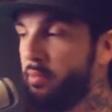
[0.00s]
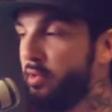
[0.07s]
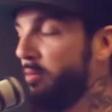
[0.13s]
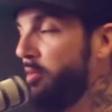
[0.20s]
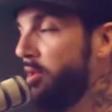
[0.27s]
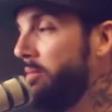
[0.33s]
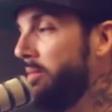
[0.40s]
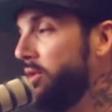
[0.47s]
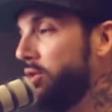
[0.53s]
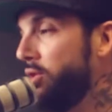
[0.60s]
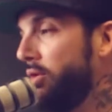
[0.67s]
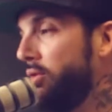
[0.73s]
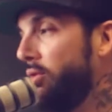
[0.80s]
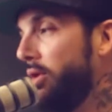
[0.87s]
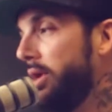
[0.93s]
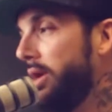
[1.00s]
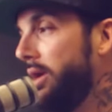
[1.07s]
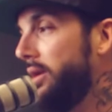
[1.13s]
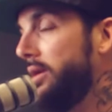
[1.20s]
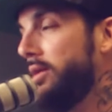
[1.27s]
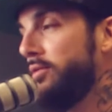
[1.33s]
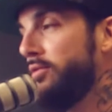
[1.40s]
our premier being John
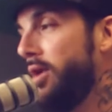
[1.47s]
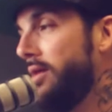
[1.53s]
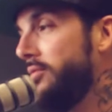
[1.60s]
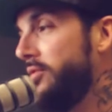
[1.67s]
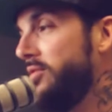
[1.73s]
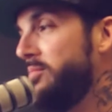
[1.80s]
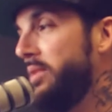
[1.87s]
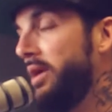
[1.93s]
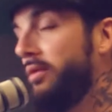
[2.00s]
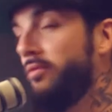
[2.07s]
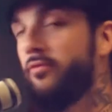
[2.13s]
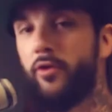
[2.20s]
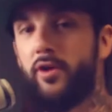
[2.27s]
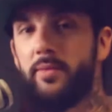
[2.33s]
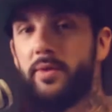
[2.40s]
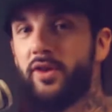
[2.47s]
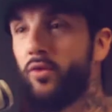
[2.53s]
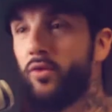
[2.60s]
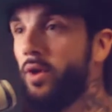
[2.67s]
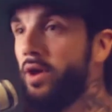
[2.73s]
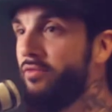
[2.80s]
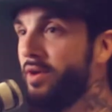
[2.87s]
Horgan and his office being 40
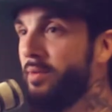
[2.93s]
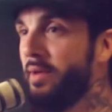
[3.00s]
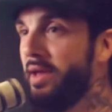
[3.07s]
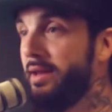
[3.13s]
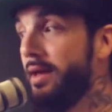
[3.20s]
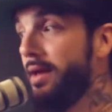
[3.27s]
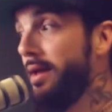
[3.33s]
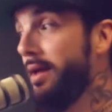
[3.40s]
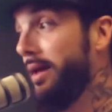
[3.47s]
minutes away from it.